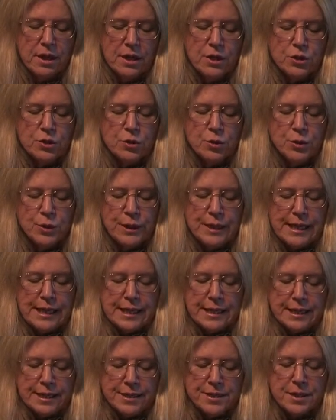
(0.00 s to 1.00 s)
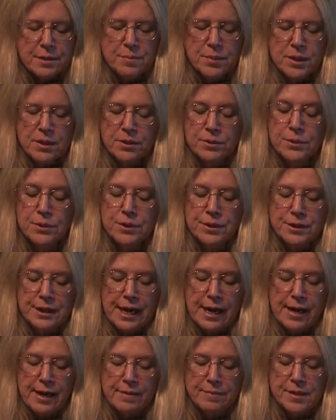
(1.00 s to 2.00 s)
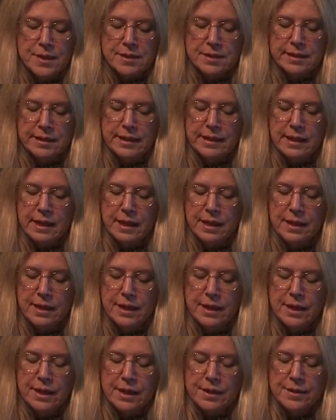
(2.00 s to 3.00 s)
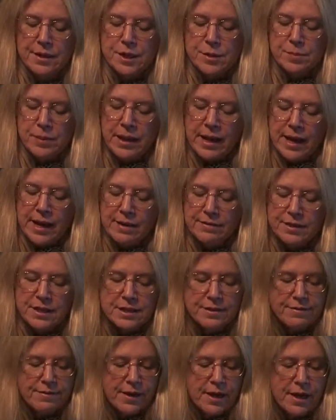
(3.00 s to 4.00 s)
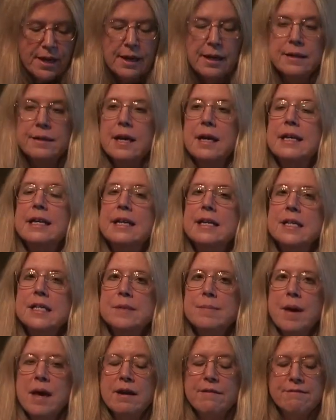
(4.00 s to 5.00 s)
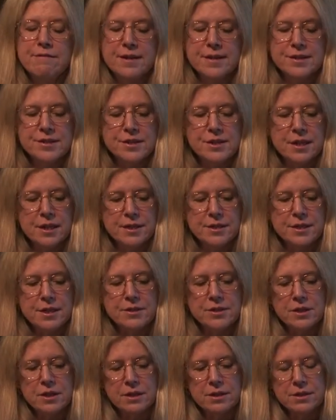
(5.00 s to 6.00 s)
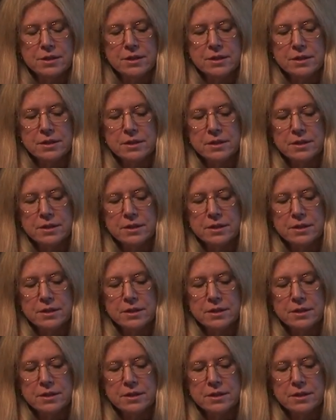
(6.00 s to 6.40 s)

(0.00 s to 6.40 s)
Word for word: Truly it is a peculiar game, this Leela, this play of the divine that is manifest existence.